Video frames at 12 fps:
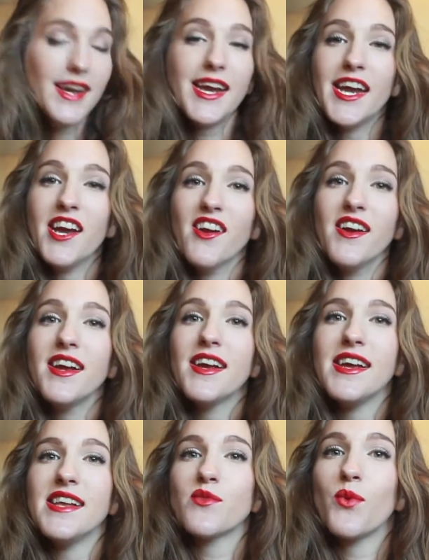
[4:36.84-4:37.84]
here
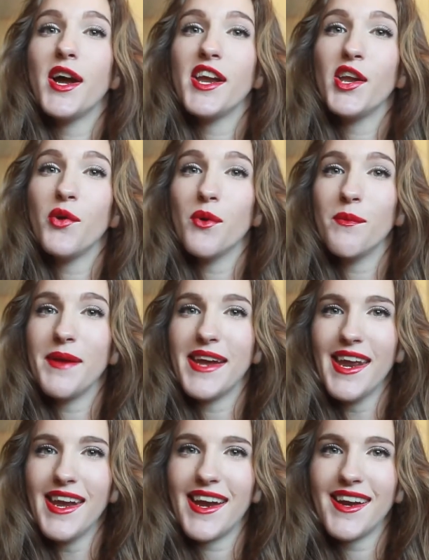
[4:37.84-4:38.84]
is what you will be
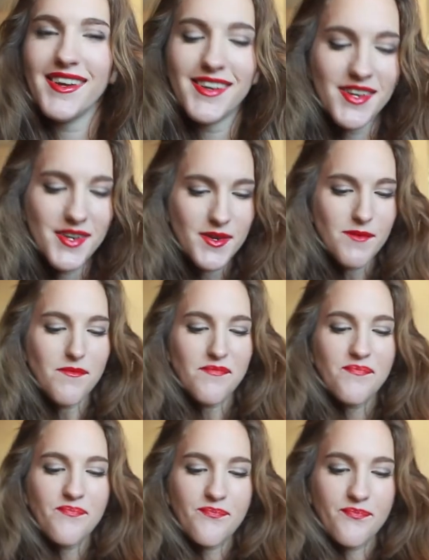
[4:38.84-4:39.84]
getting.
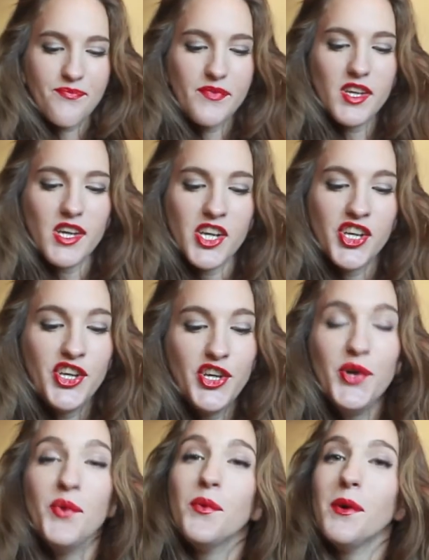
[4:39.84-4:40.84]

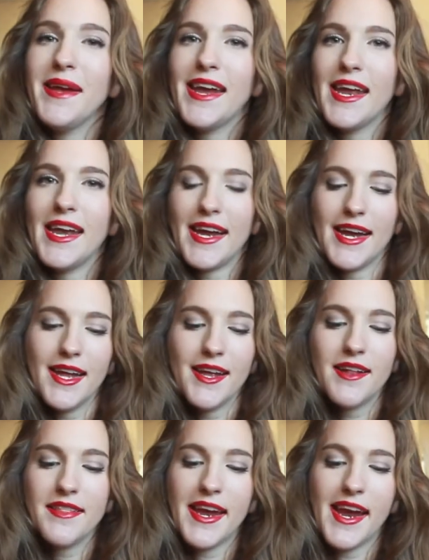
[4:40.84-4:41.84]
You will be getting
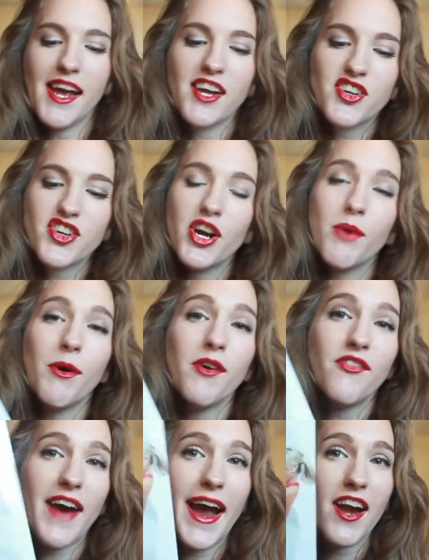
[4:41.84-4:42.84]
the Turbo
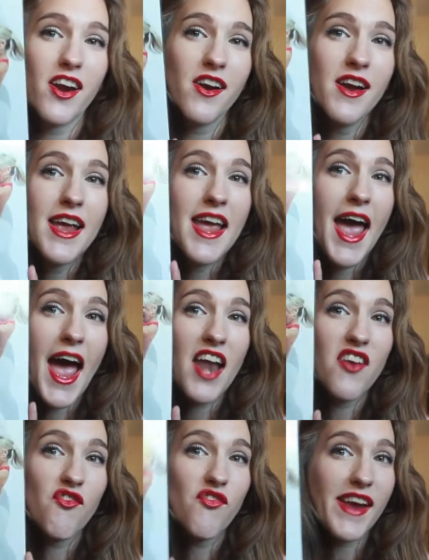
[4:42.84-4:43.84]
Fire
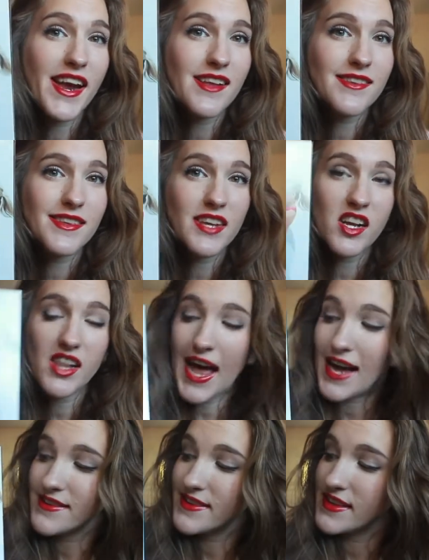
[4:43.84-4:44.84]
Advanced
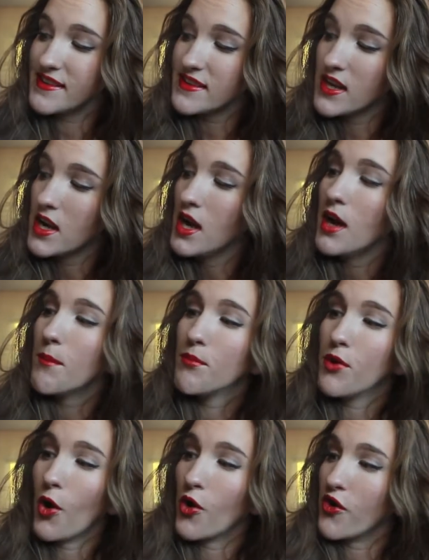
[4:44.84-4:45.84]
Classes
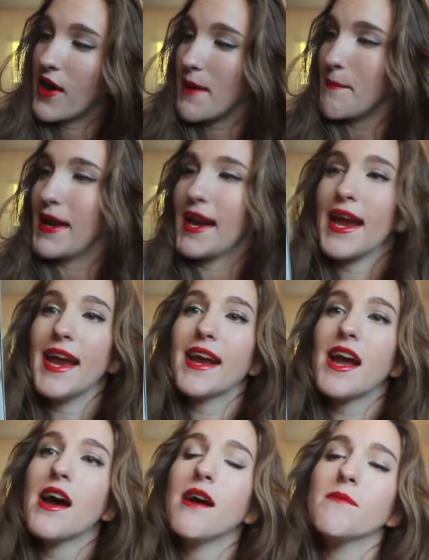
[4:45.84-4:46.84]
Programming. It
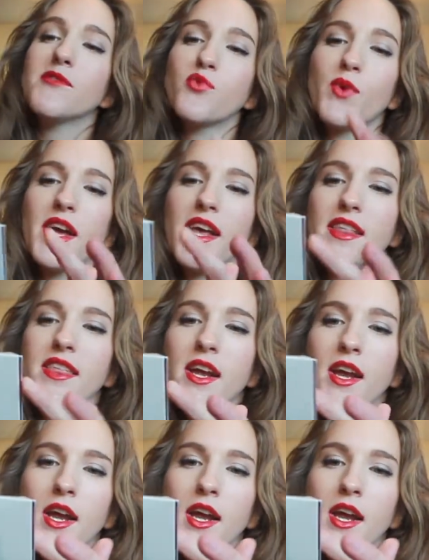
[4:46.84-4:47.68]
comes with